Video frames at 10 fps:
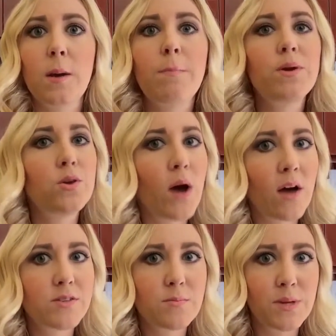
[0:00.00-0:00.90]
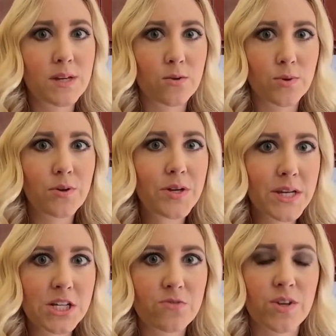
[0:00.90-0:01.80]
but you have to be in a real
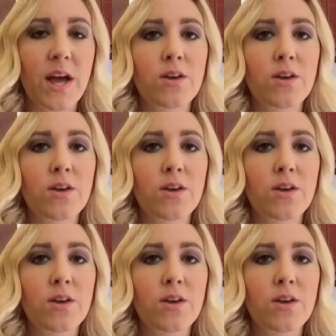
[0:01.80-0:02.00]
niche for that.